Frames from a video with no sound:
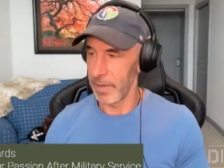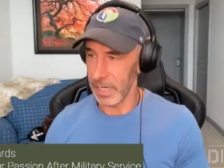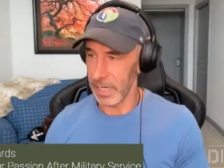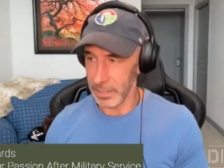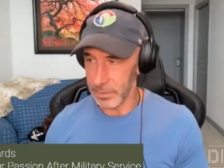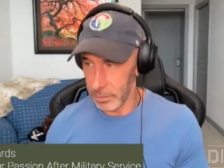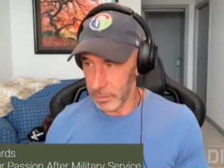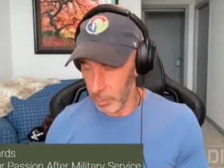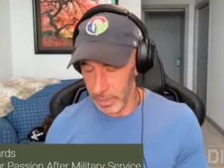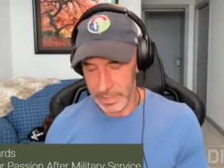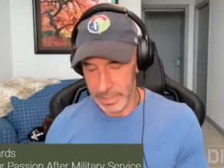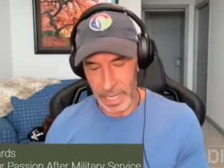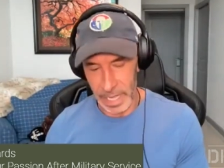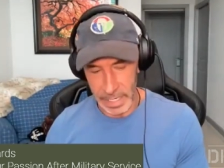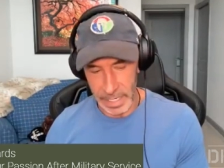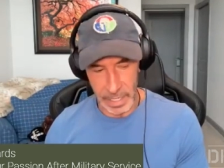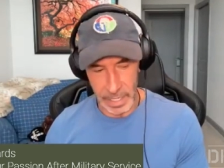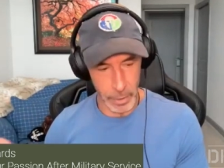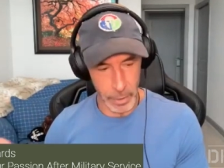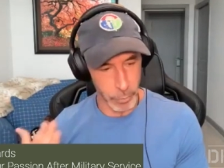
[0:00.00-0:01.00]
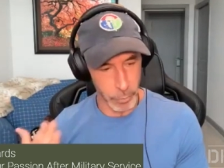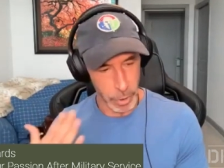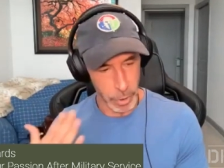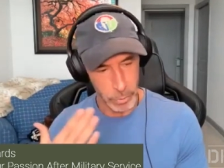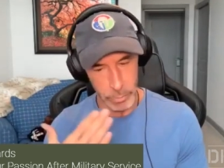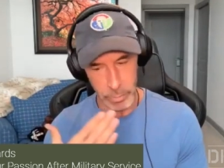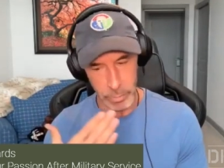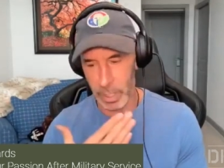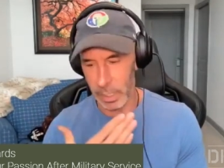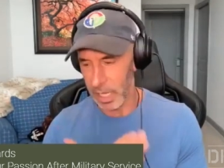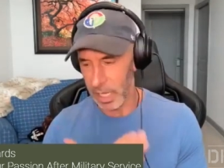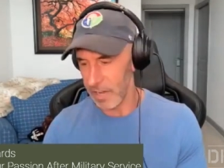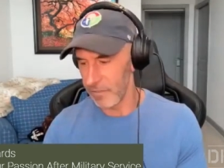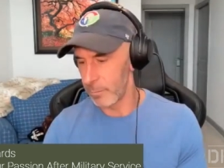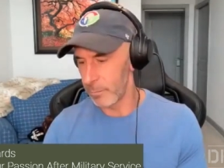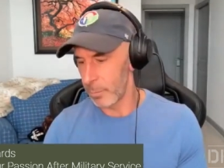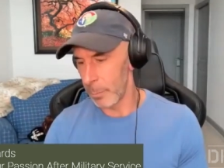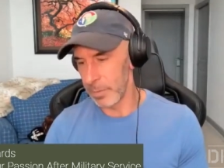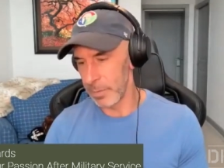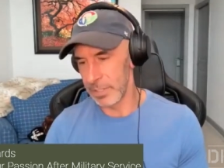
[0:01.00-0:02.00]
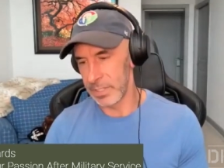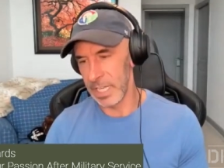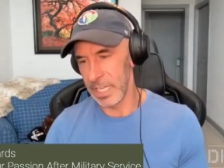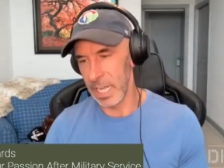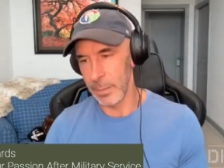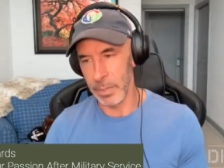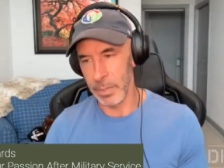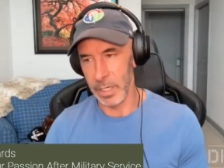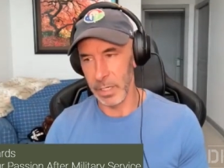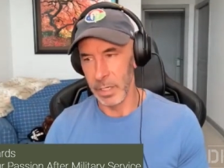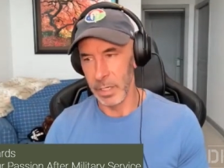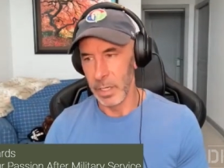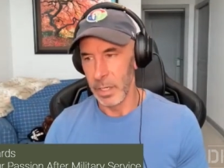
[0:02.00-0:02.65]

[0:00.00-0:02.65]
I got so excited. I wrote a life purpose statement